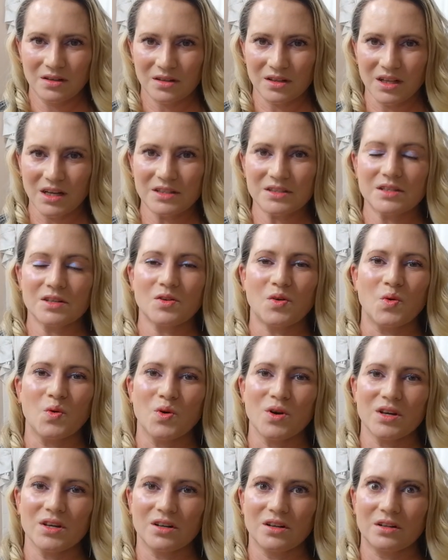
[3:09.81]
Cleansing
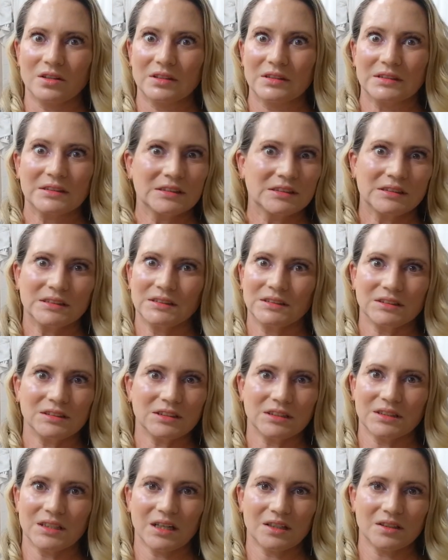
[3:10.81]
oil.
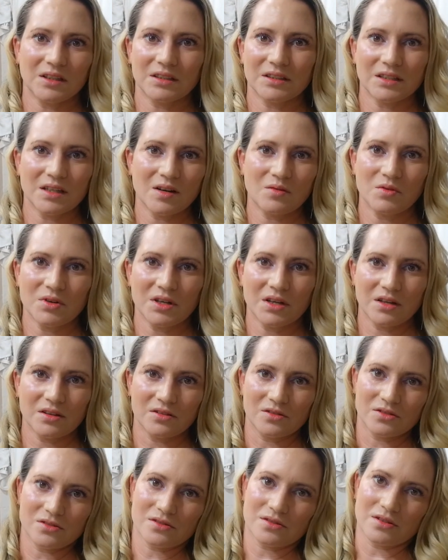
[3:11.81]
Did not like that one
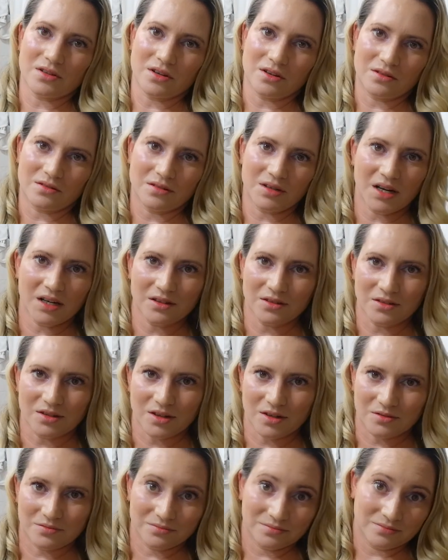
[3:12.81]
either, so I don't know.